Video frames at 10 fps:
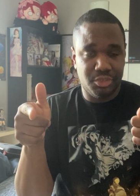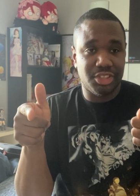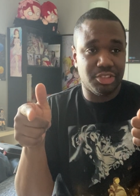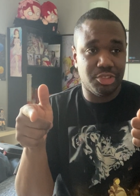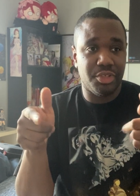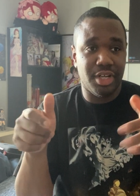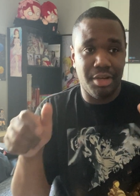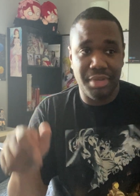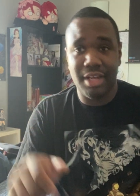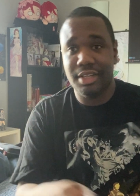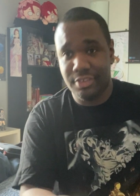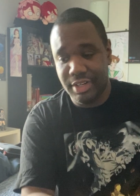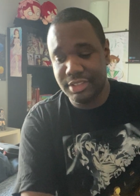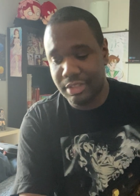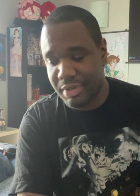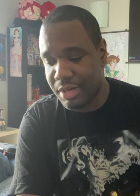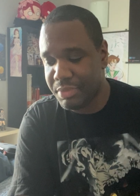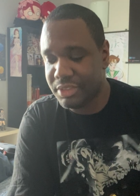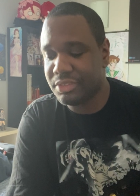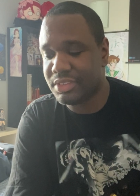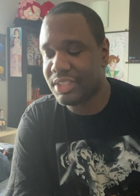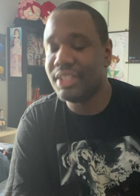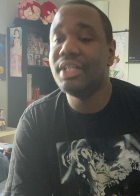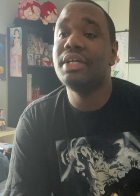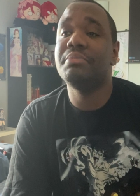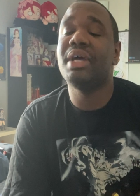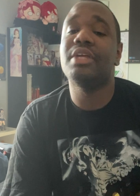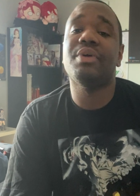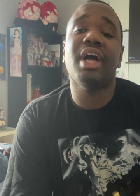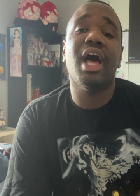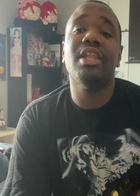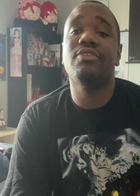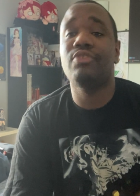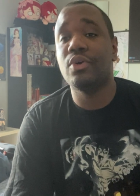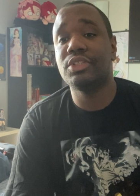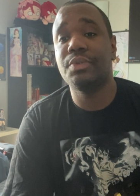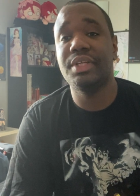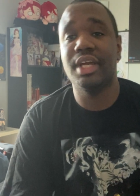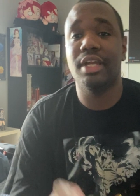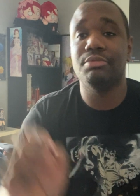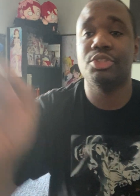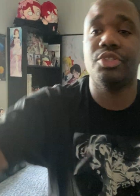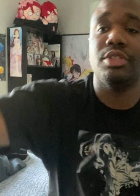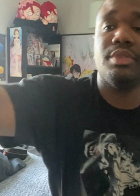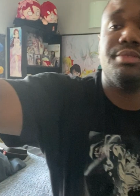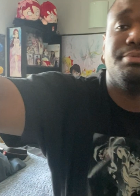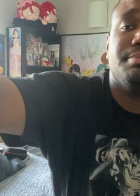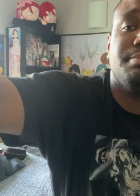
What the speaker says: show y'all I'm not crazy about it, but you'll see. But anyway, I look forward to it, and I'm sure you will.